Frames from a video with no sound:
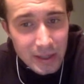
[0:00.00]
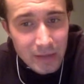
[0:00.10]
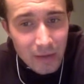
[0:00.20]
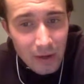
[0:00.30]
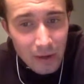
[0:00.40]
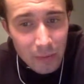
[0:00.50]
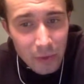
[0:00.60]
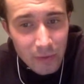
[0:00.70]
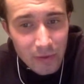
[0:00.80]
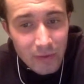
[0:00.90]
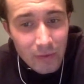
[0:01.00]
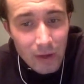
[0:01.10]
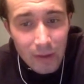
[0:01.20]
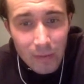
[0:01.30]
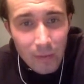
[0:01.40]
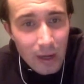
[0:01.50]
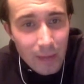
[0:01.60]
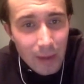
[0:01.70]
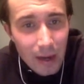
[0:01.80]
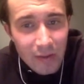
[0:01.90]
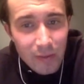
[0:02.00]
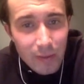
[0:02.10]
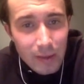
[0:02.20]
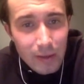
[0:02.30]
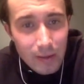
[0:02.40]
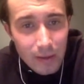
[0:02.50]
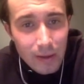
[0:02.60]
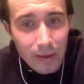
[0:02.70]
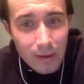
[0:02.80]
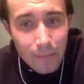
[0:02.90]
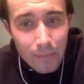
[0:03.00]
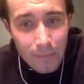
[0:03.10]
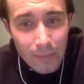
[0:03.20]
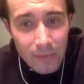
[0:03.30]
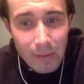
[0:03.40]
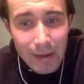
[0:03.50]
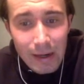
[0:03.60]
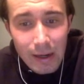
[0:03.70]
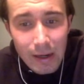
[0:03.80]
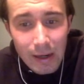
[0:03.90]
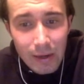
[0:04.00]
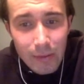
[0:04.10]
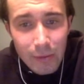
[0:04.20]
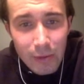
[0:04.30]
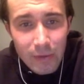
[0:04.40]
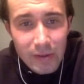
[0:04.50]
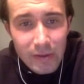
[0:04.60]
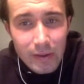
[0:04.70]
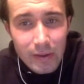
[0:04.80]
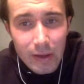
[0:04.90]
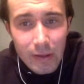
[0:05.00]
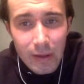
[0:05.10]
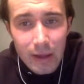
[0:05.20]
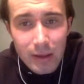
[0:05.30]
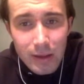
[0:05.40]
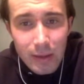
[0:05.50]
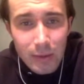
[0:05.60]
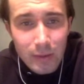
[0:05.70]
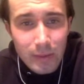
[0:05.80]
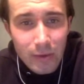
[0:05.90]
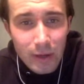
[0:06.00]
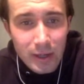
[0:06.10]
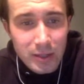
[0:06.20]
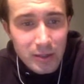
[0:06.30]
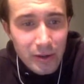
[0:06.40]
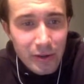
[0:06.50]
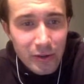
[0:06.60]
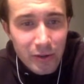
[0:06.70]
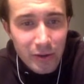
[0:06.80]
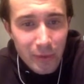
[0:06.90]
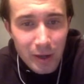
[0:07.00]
of home movies are way past me. Yeah. If I made any home movies like that, they wouldn't be released on YouTube.